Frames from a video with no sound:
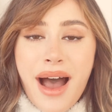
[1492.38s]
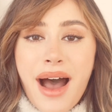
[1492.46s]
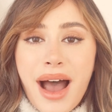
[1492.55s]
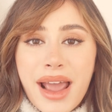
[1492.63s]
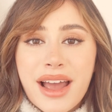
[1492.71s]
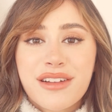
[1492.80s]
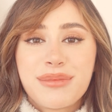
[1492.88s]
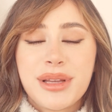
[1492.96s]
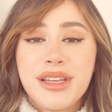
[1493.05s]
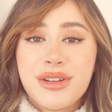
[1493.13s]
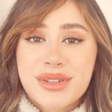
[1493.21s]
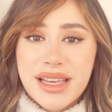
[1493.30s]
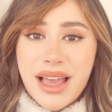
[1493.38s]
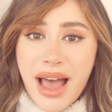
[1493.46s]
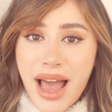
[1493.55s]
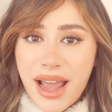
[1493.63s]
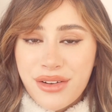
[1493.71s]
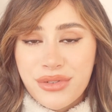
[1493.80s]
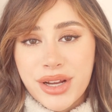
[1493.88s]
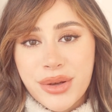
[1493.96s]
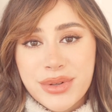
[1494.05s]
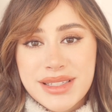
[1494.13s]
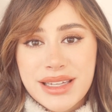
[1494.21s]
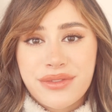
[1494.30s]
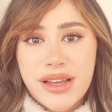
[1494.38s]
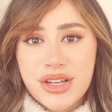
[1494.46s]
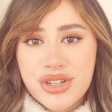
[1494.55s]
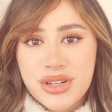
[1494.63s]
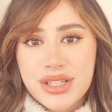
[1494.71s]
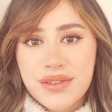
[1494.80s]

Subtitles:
I have been using a high frequency facial